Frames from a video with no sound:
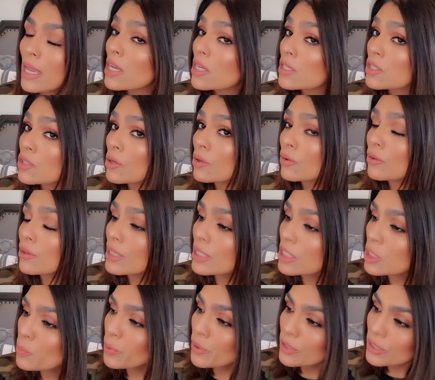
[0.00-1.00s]
So this
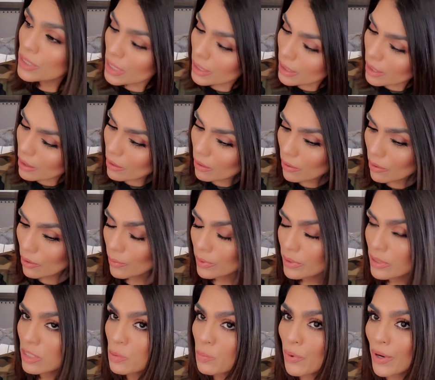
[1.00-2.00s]
particular, when
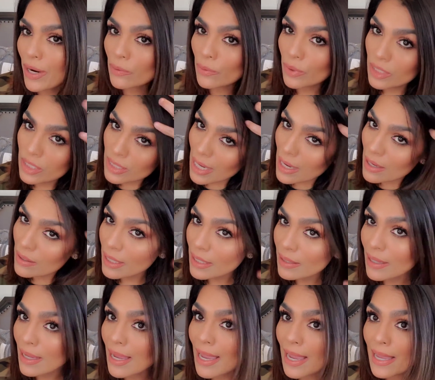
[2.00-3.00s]
this brand reached out and
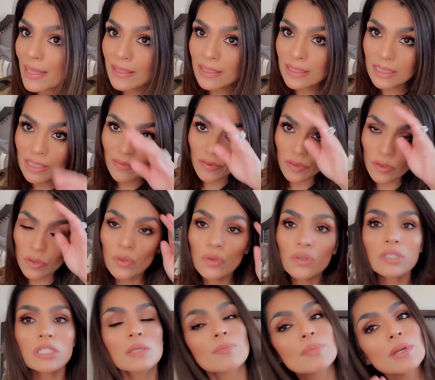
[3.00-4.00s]
they had these different tools
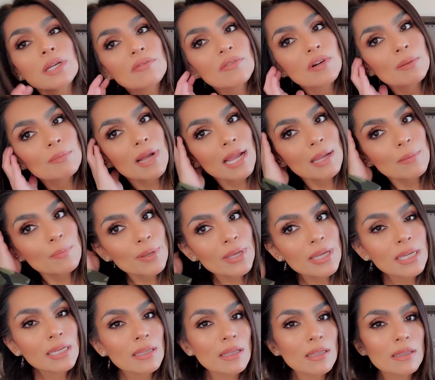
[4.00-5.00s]
to pick from, I
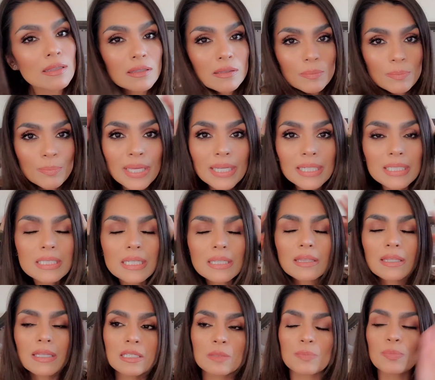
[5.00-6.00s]
picked
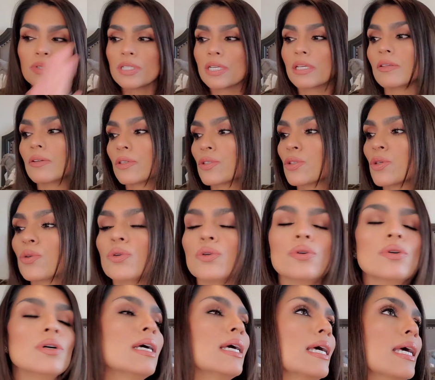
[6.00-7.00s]
this particular
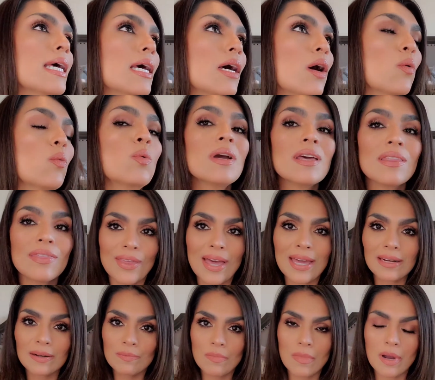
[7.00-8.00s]
tool with that
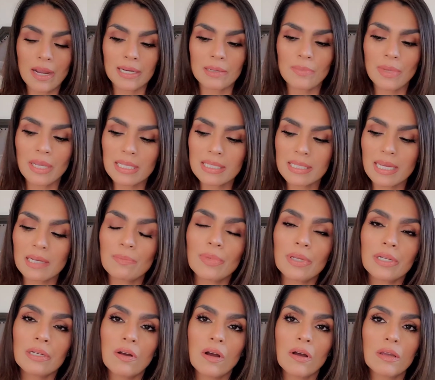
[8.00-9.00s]
in mind, because I'd
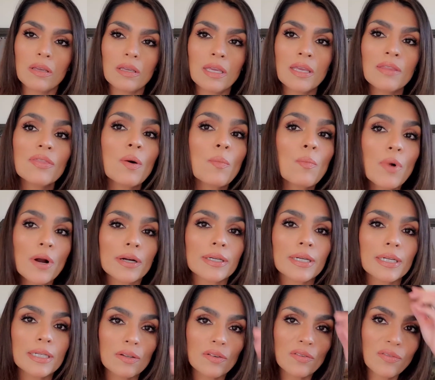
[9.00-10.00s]
been in the
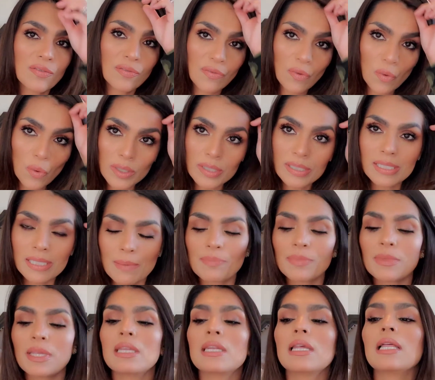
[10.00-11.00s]
market for
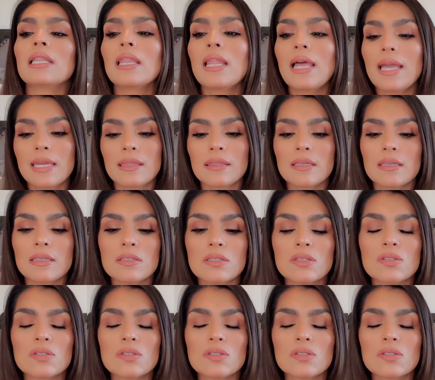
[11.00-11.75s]
something like this.